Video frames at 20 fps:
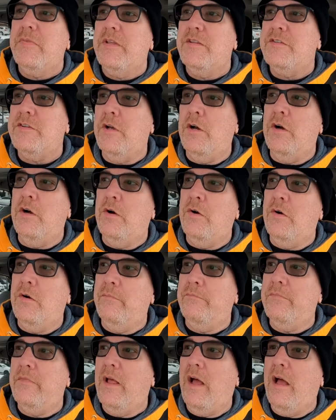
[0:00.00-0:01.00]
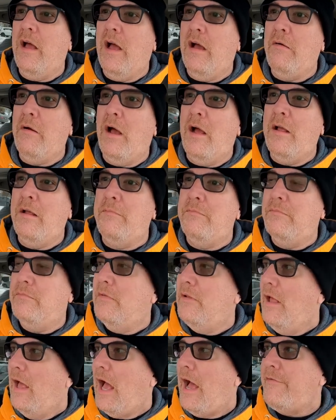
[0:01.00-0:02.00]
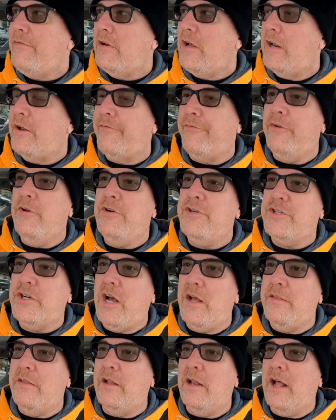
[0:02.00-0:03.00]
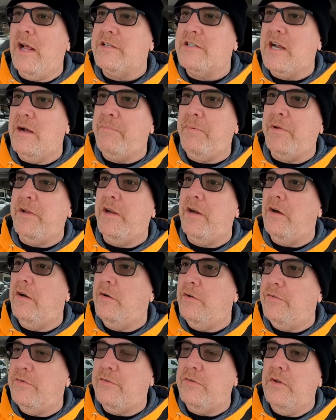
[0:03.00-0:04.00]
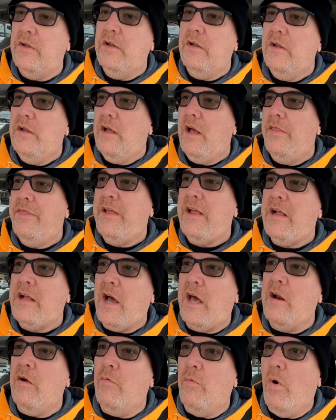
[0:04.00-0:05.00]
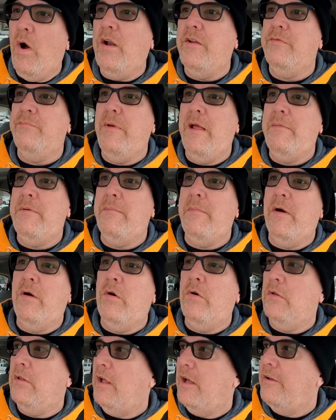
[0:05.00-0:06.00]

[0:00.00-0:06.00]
So I haven't got a flu shot in the last couple of years. I think I got it once maybe my whole